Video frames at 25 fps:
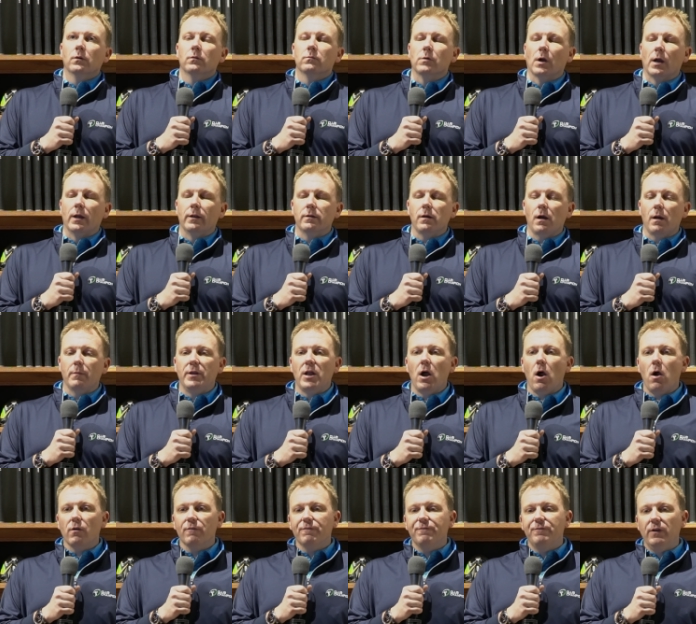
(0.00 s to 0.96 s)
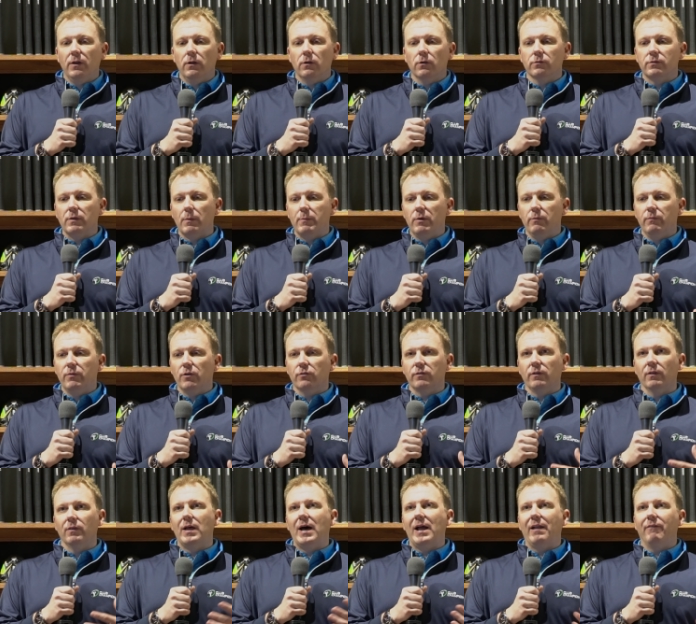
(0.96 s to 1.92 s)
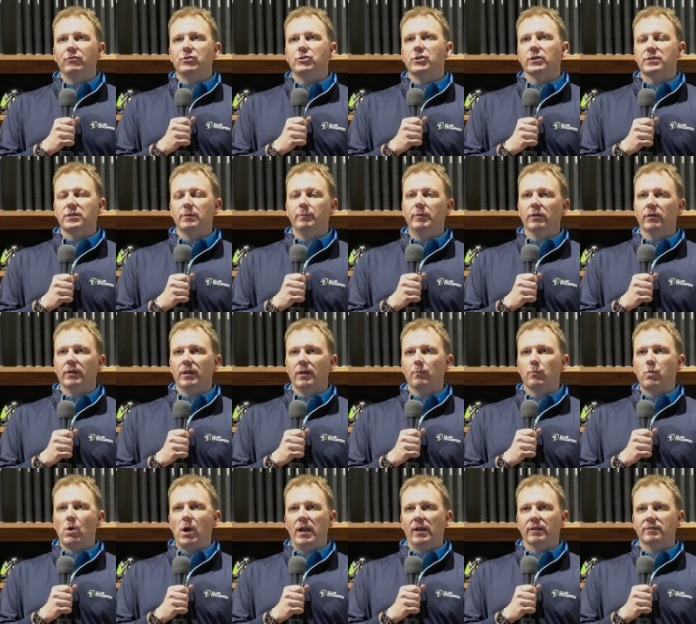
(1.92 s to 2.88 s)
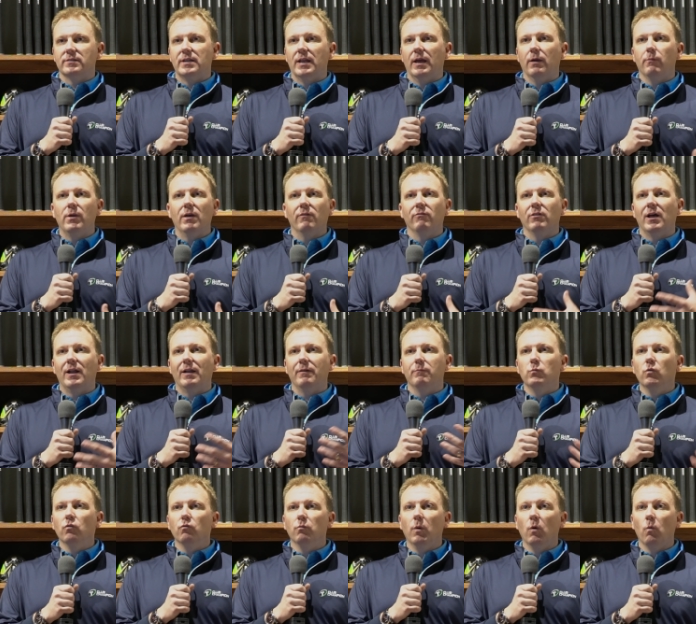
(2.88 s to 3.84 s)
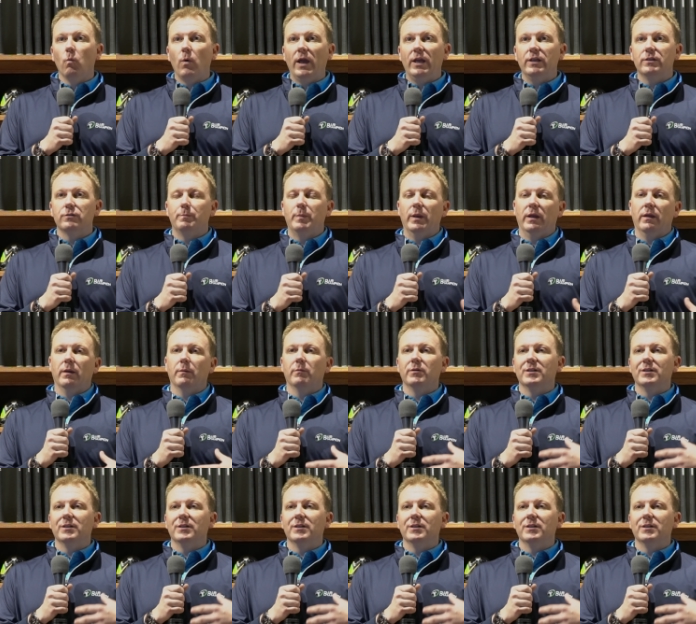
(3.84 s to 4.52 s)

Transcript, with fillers: Right. I mean, our fitters, I mean, there's a lot of adjustability in product today. We have a lot of movable weights, being